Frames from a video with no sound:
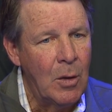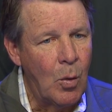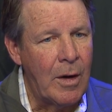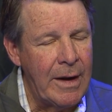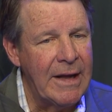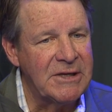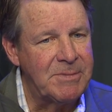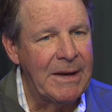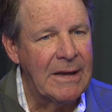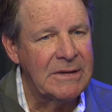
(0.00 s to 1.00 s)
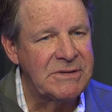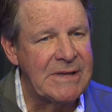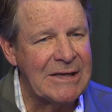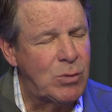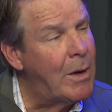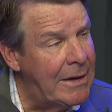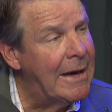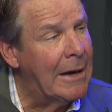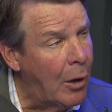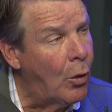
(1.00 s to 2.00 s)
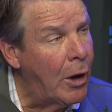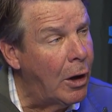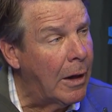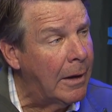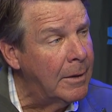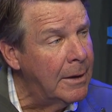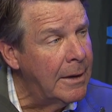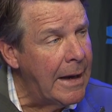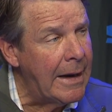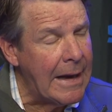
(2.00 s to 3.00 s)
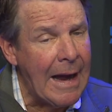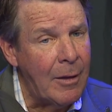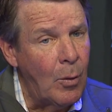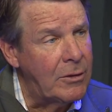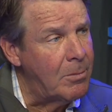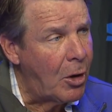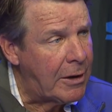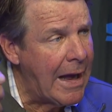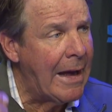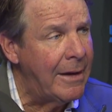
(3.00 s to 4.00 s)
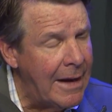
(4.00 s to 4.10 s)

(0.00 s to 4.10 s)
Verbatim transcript: where he is because that's what he did at Loyola he had a guy that went to Marquette.